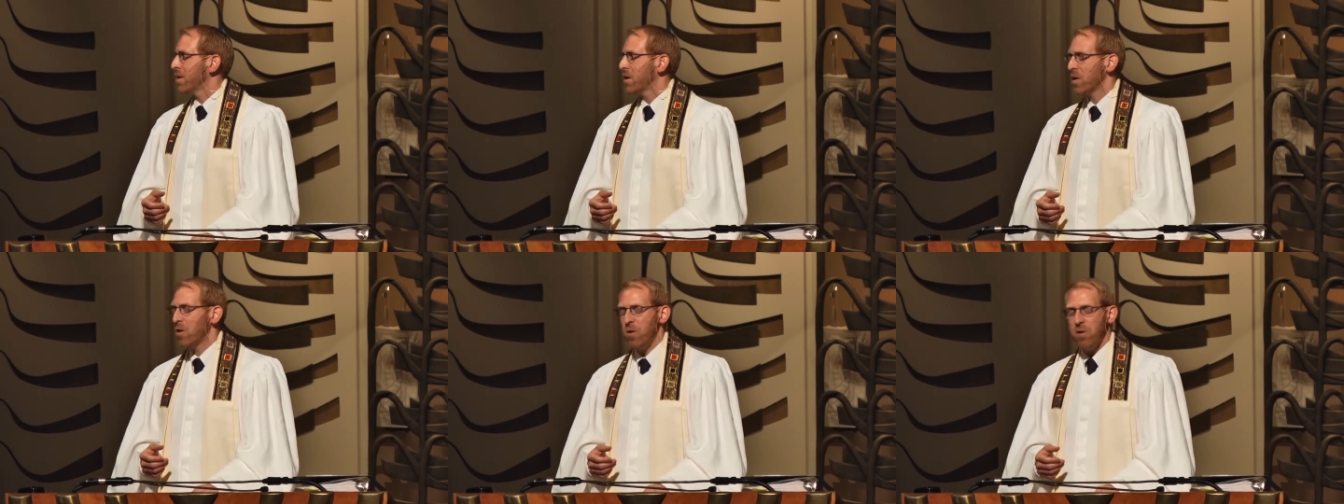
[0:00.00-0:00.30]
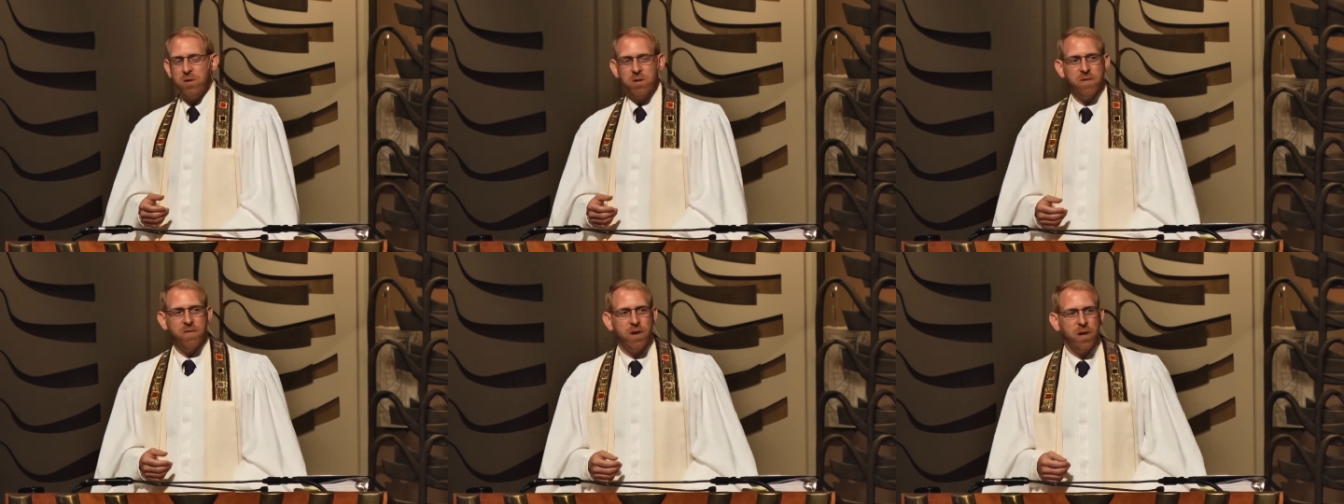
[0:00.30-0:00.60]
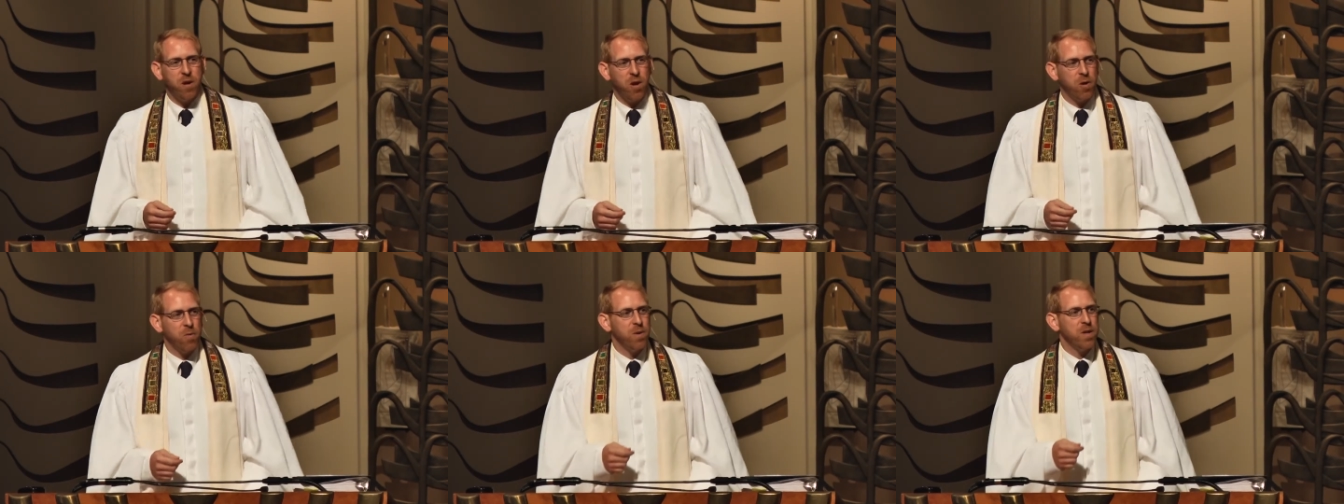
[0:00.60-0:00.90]
to
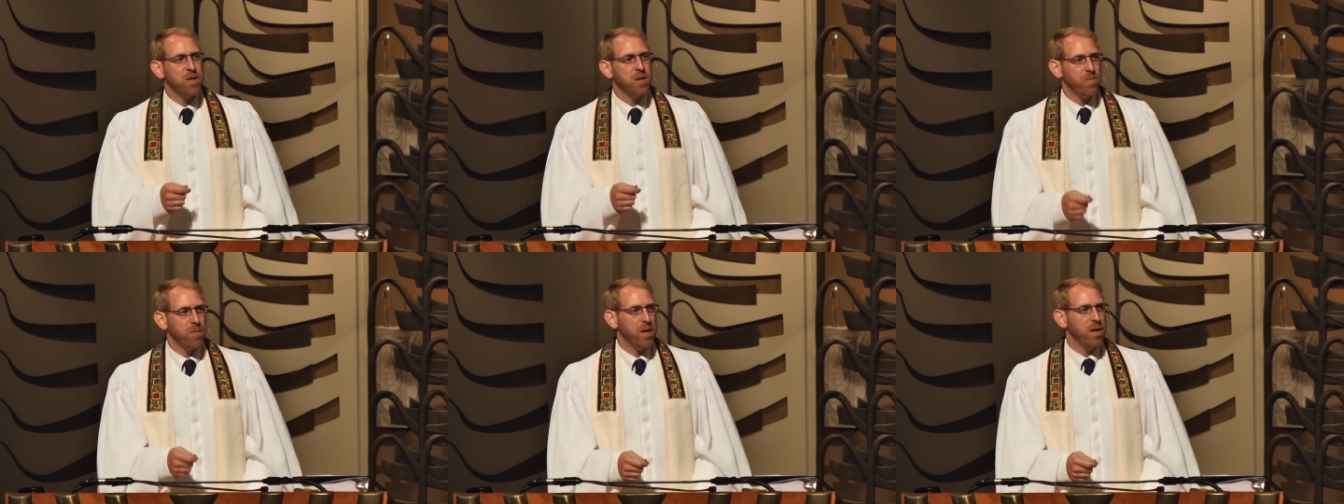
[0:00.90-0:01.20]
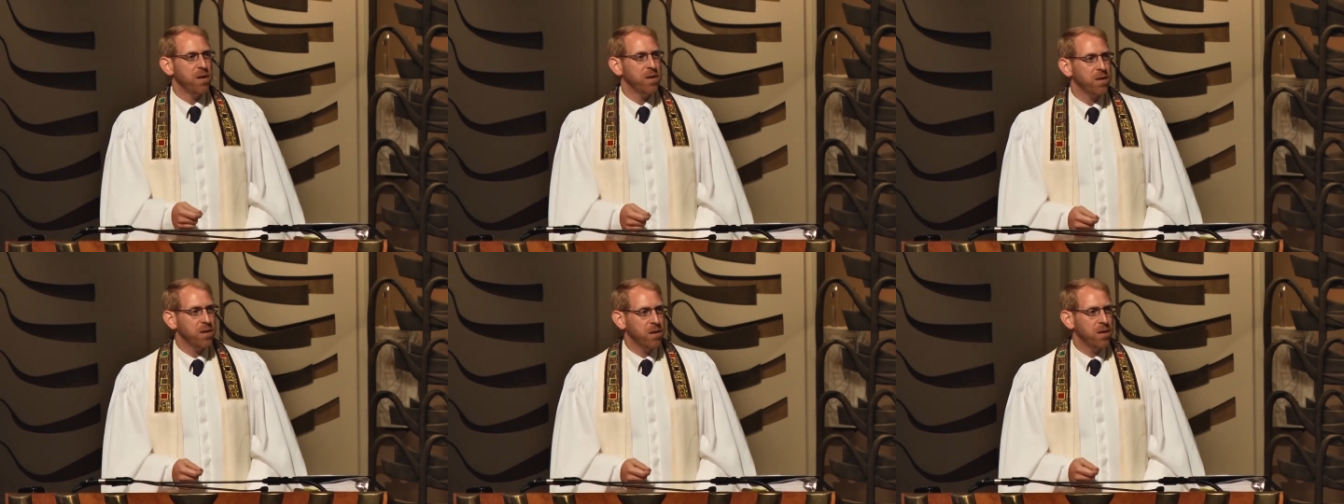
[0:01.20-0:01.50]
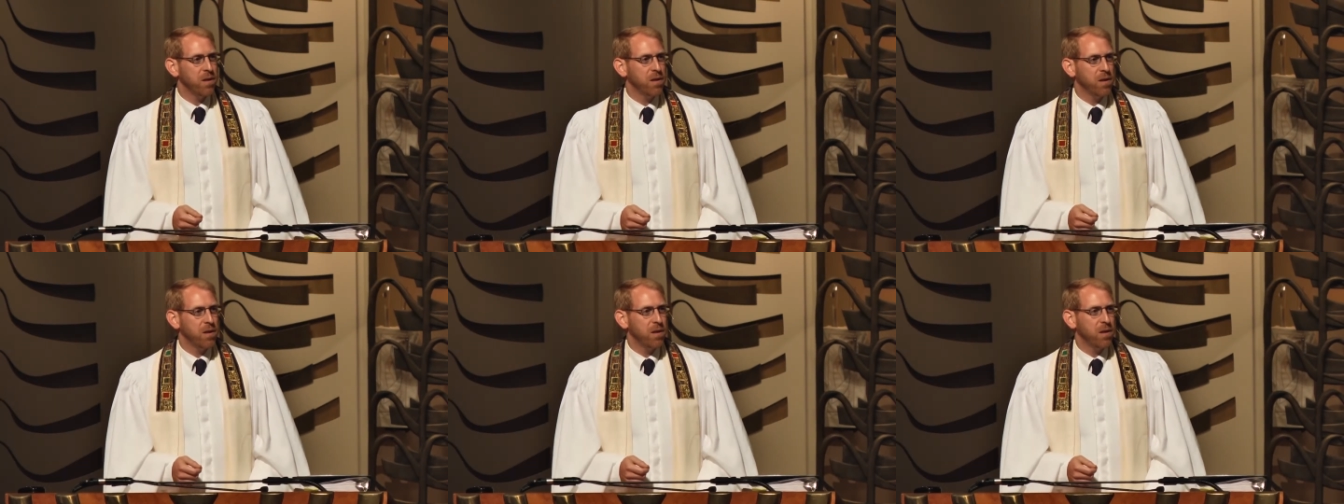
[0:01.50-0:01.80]
cultivate our
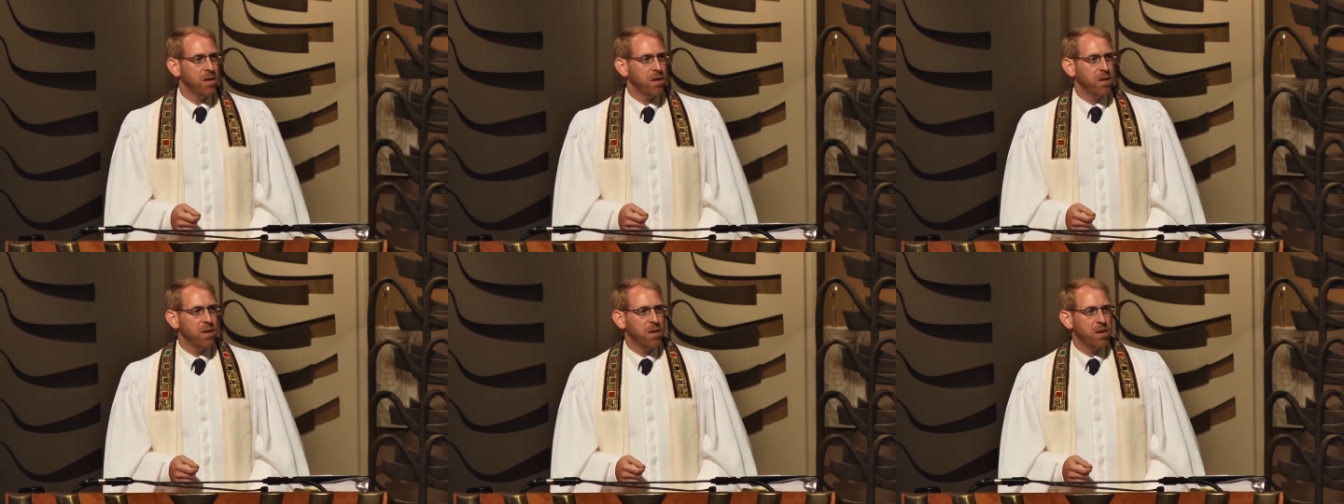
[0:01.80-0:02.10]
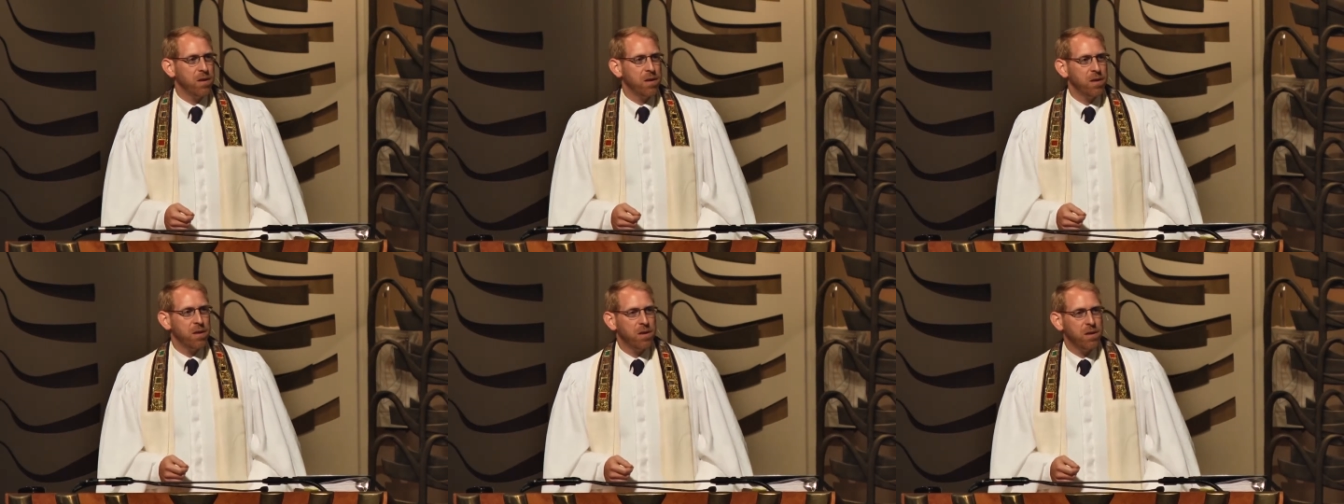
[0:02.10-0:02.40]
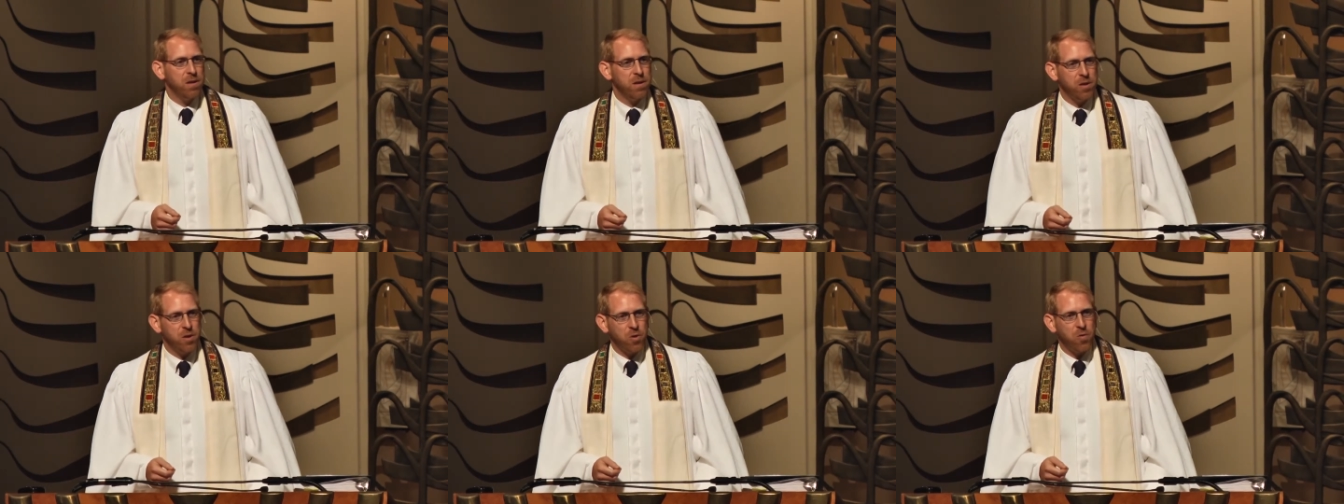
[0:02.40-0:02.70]
resumes
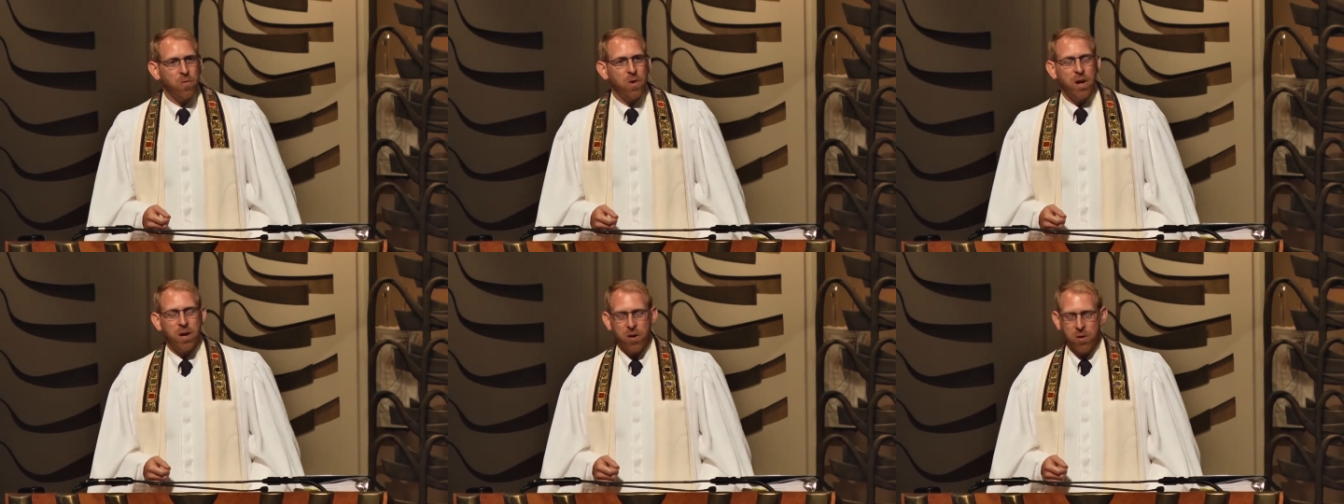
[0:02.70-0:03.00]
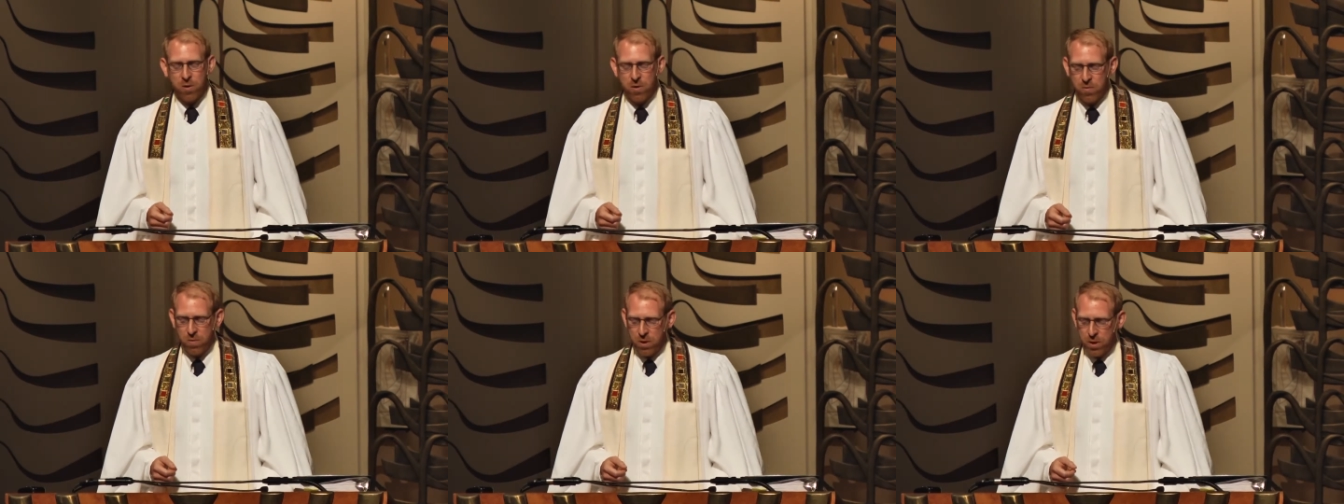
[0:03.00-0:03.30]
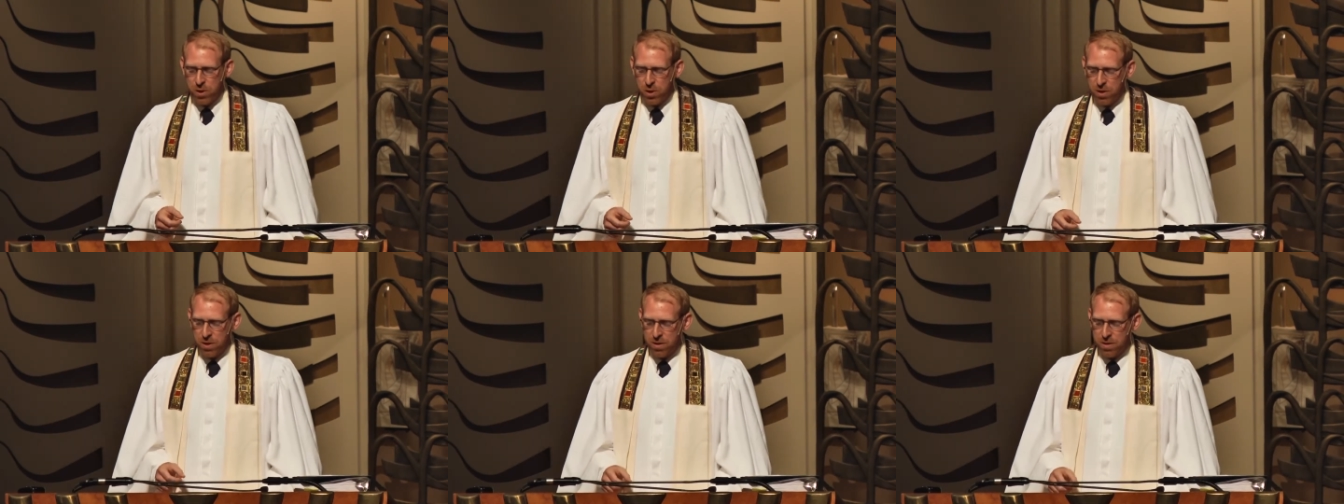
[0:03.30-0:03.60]
than to write our
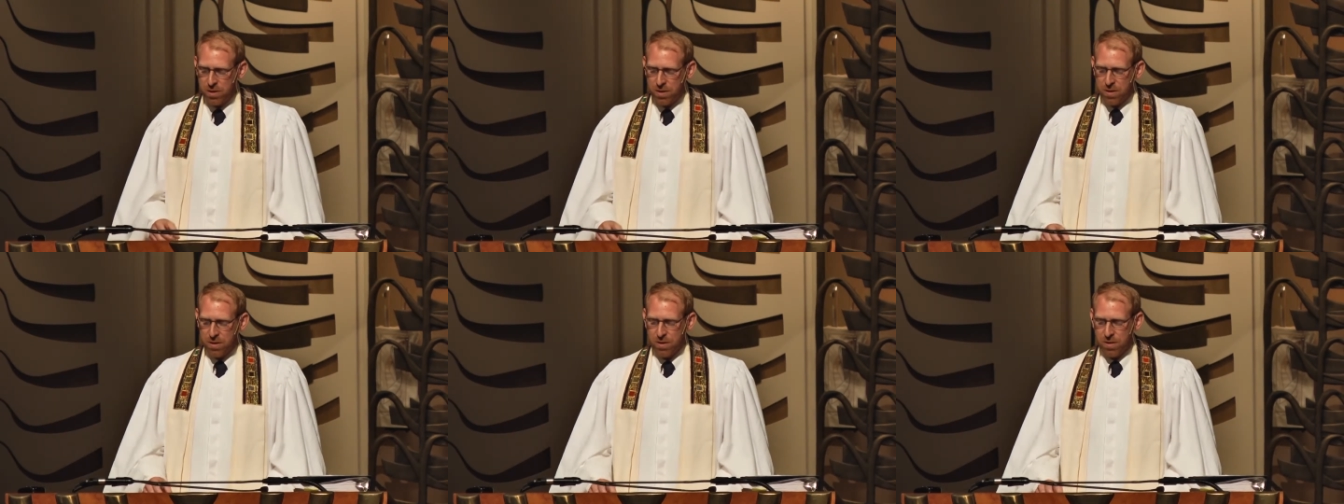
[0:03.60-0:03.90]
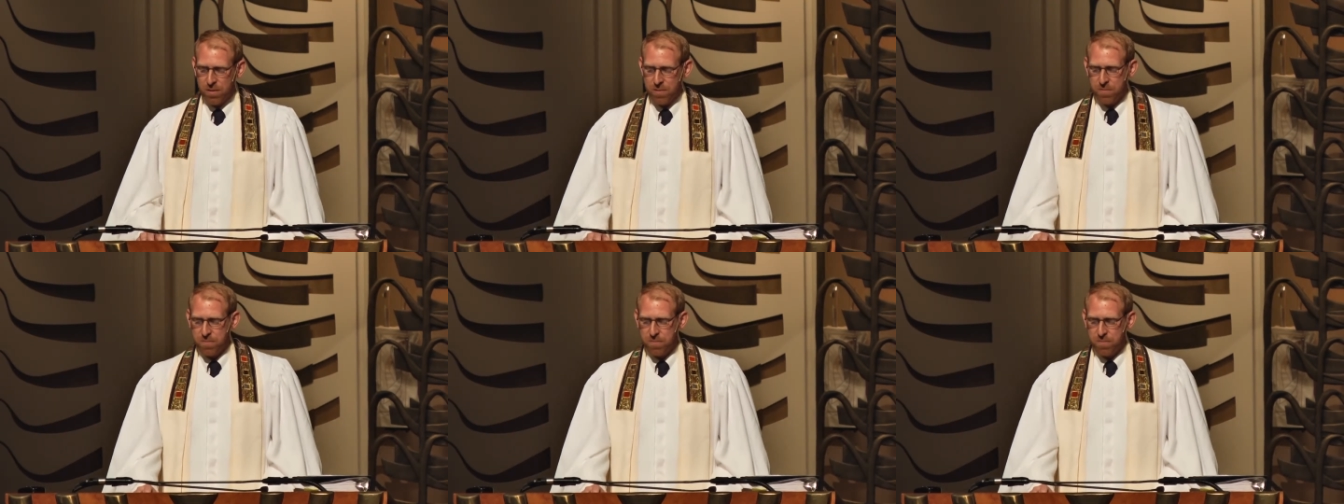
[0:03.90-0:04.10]
eulogies.